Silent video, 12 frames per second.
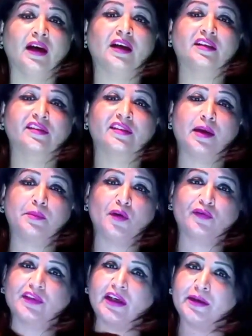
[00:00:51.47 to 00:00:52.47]
and some
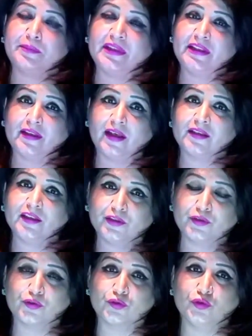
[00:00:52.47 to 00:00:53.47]
of them in other
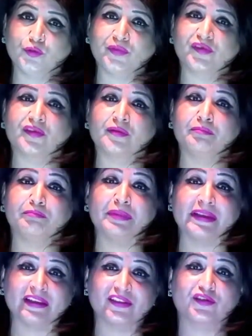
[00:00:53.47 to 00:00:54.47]
groups
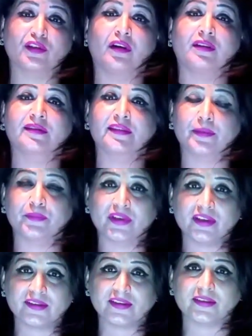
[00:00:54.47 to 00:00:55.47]
based on some
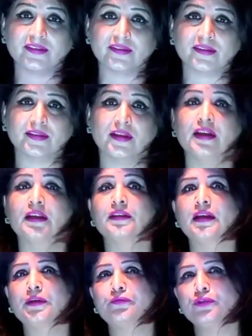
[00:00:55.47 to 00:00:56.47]
reasons,
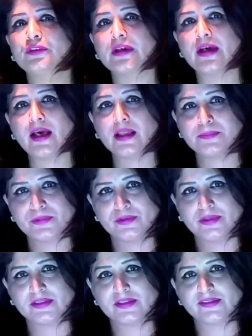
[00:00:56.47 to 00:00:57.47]
that would help you
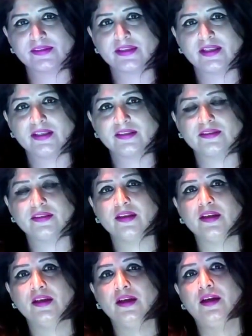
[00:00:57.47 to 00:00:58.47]
understand
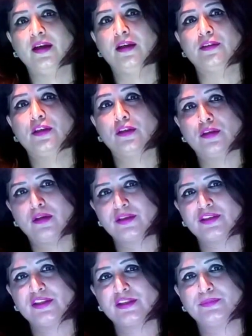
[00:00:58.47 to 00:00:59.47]
the
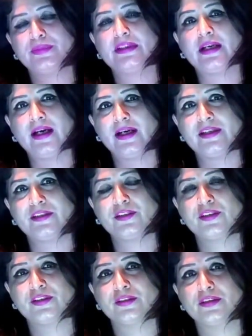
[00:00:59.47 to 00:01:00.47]
logic behind
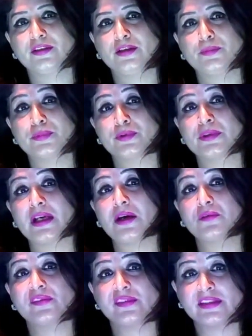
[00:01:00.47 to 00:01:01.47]

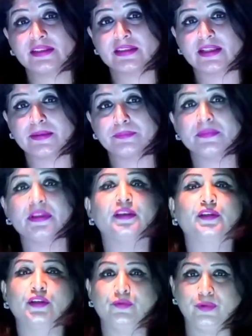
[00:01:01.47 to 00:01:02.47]
pronouncing them in
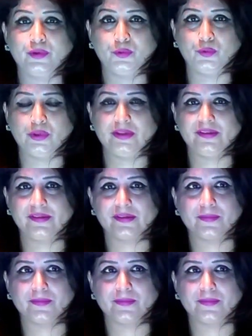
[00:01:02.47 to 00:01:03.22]
different ways.